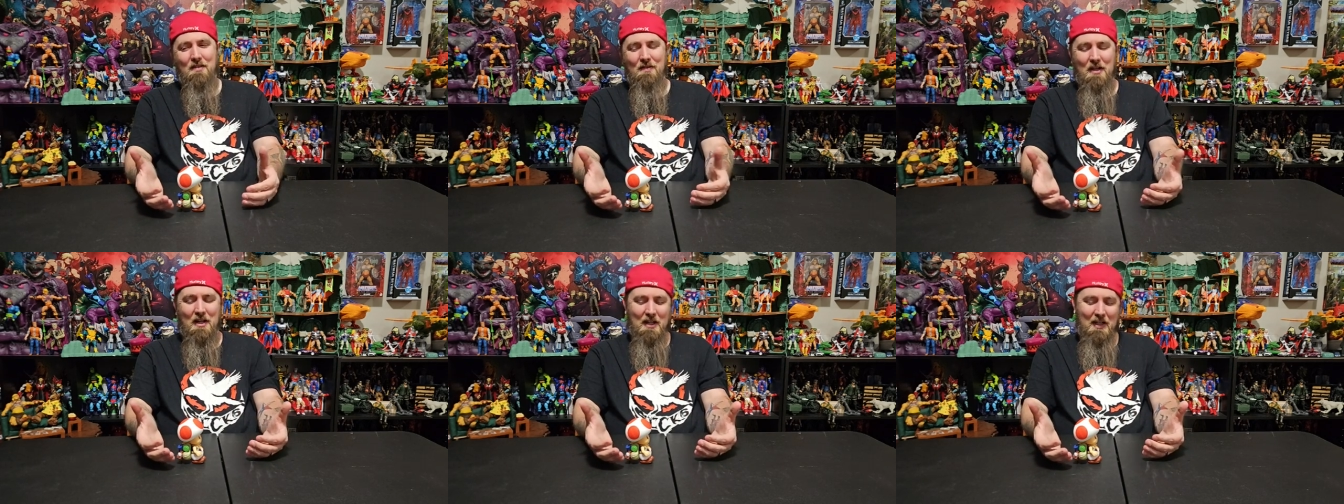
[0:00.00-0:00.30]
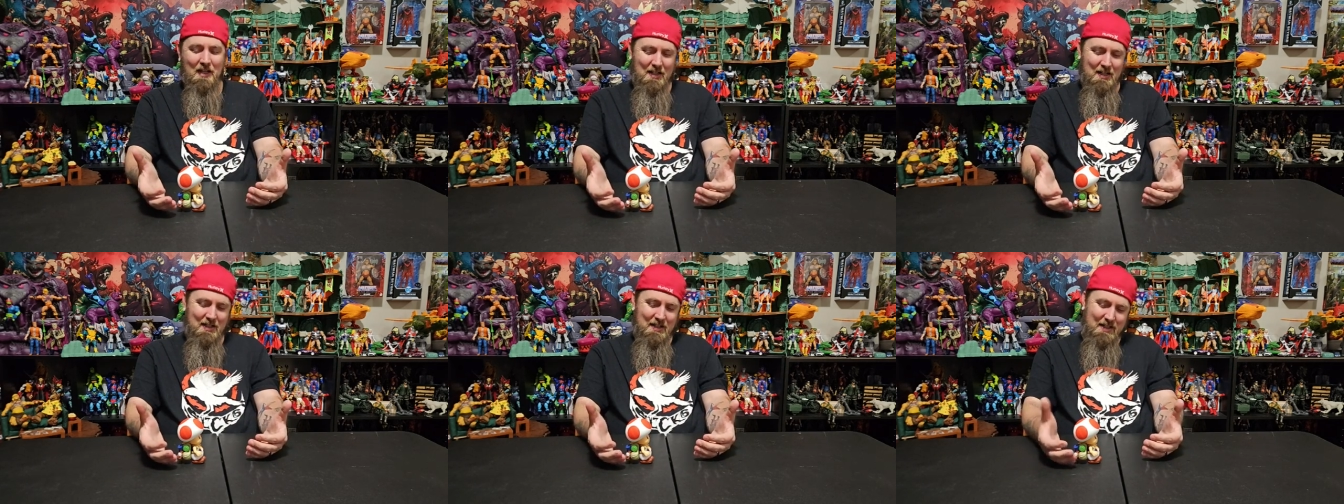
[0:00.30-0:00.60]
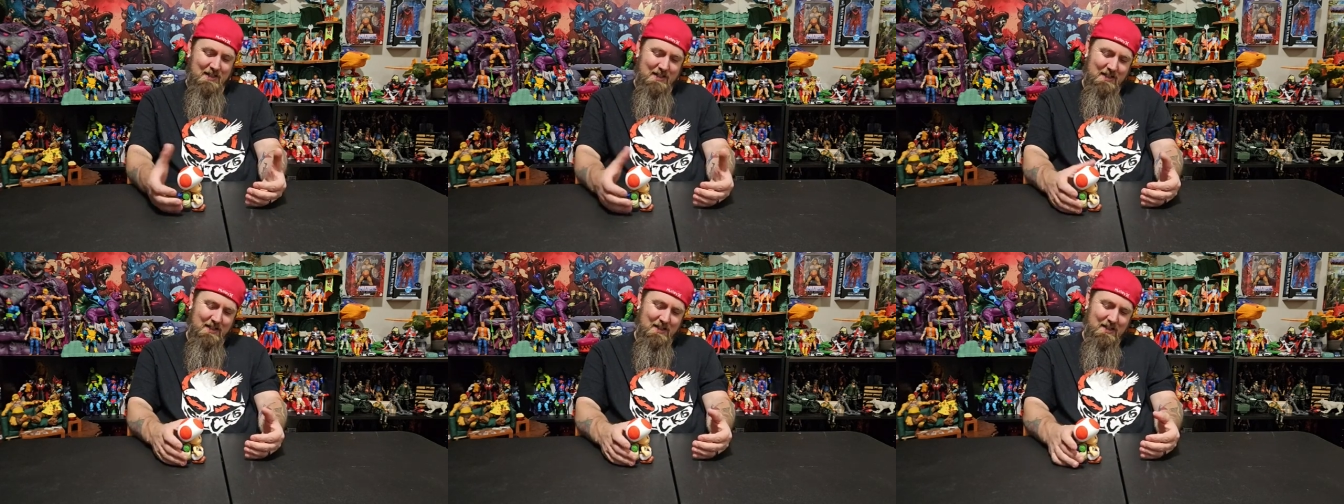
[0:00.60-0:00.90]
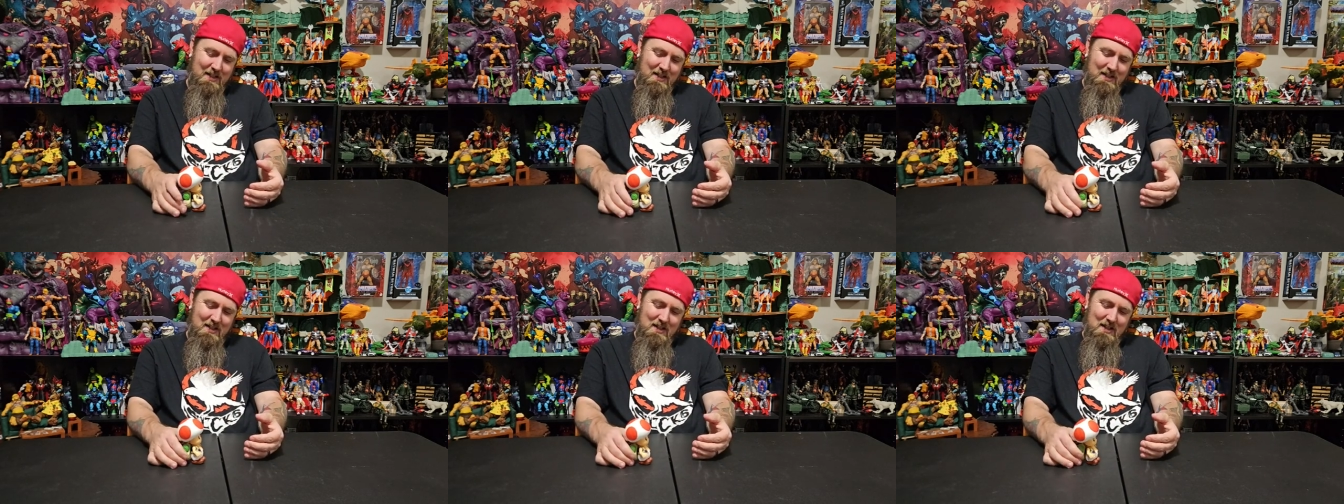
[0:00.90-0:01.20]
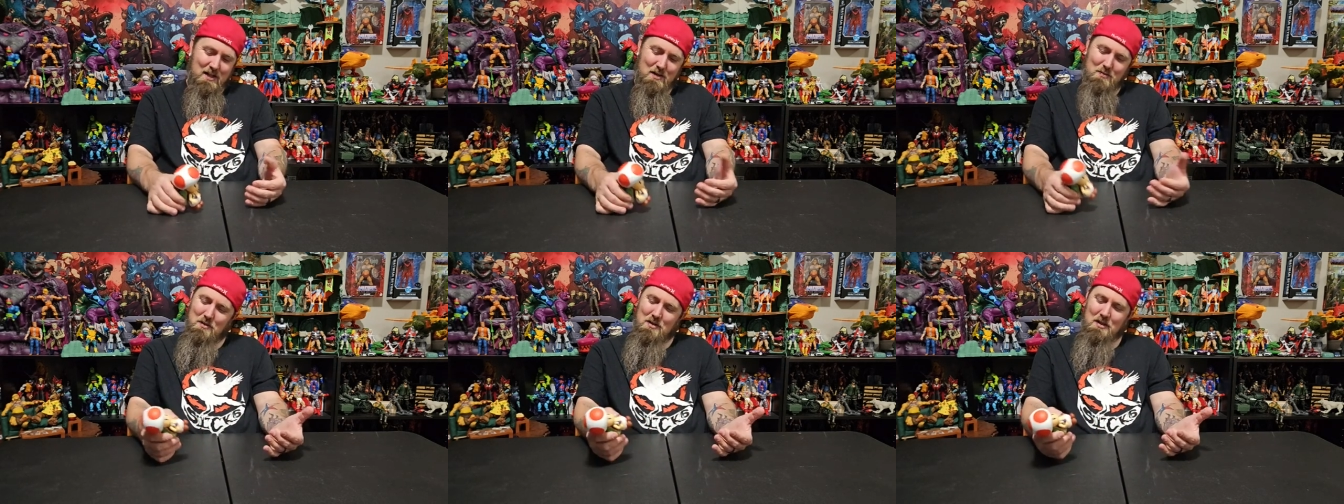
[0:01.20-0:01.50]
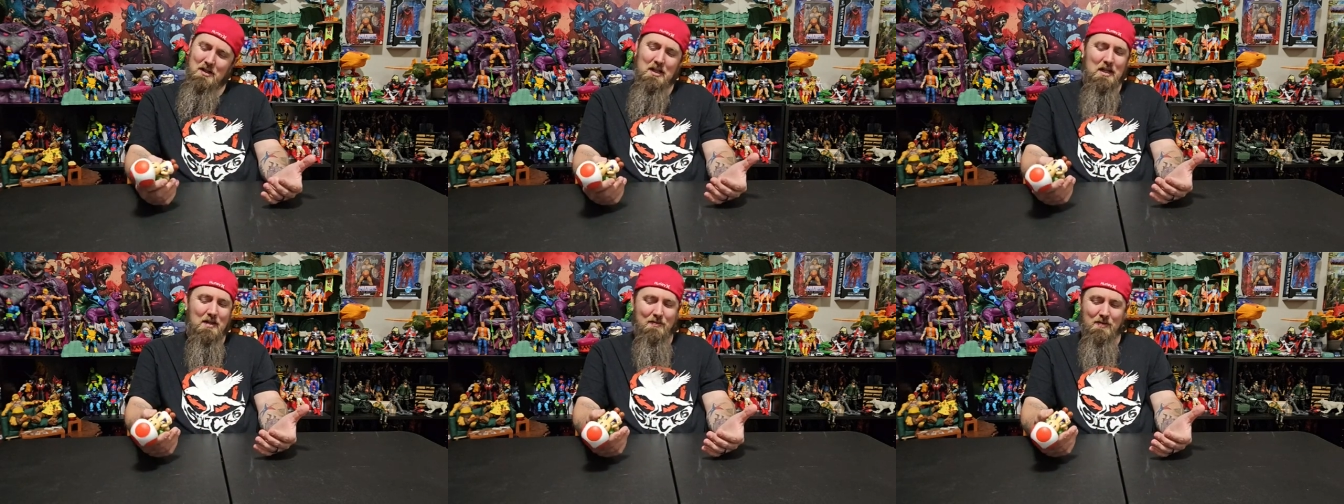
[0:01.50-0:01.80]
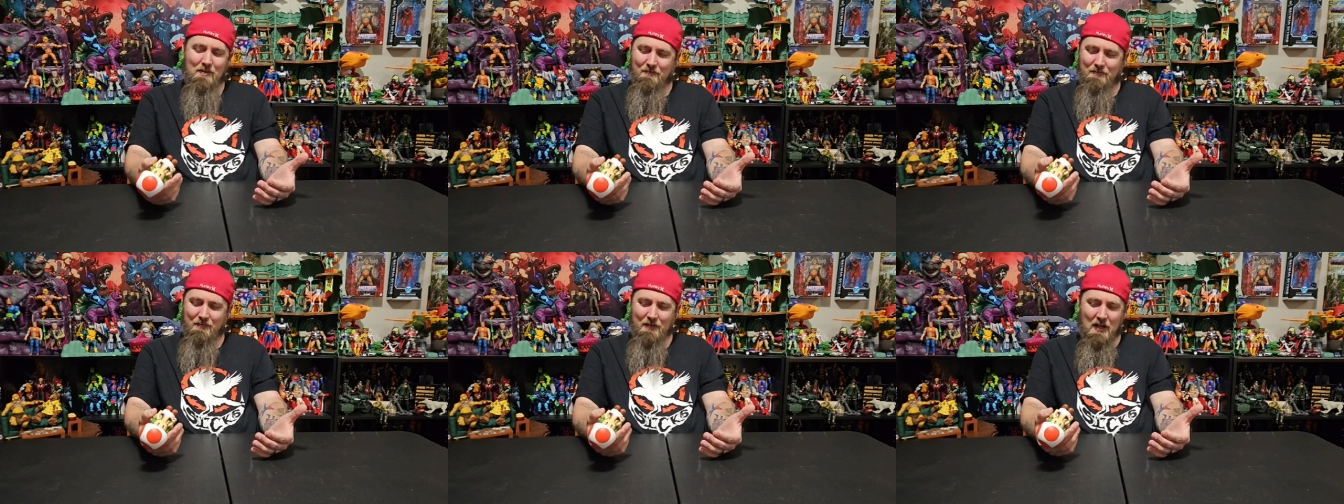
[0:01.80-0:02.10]
I want to give
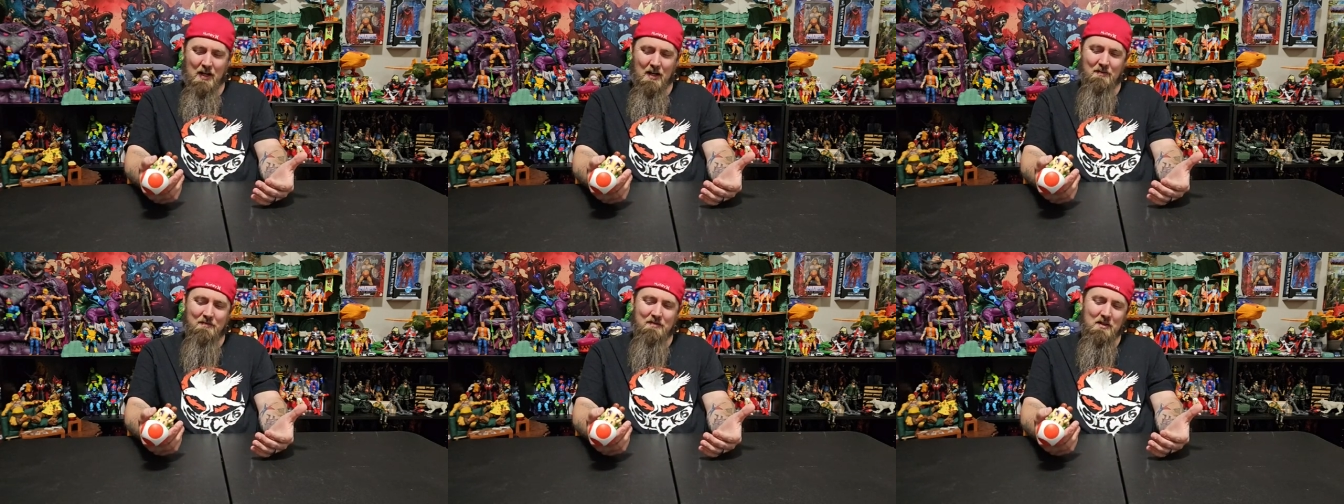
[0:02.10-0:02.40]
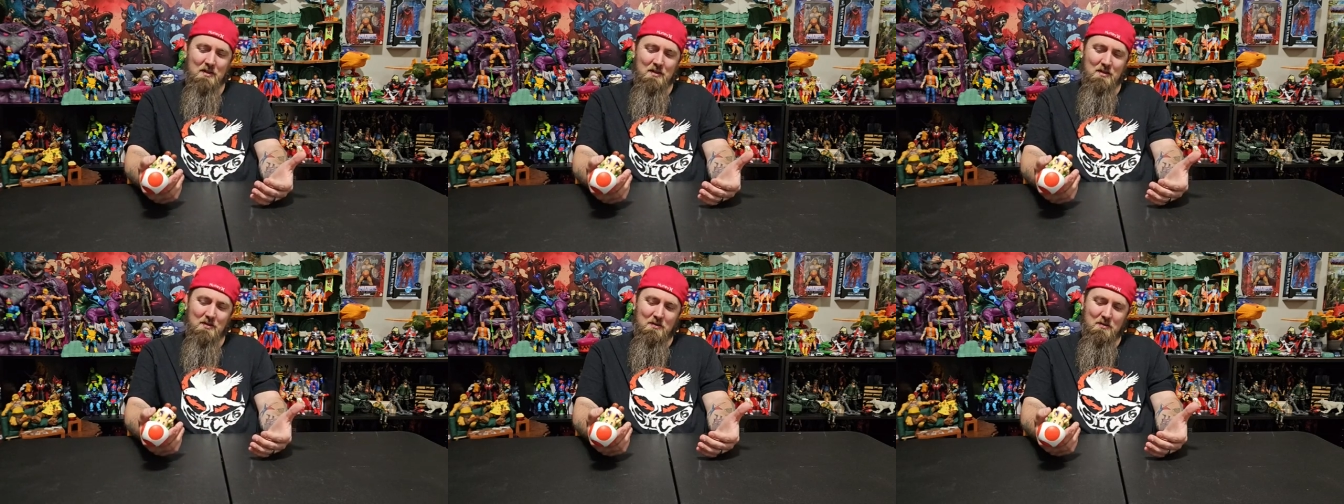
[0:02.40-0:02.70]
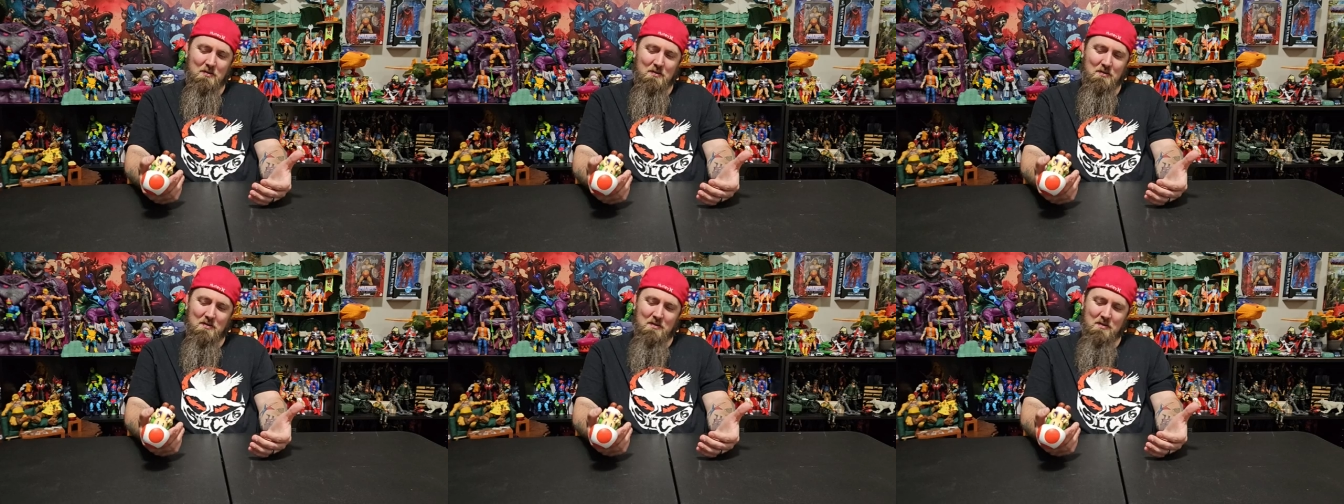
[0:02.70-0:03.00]
him 5, though.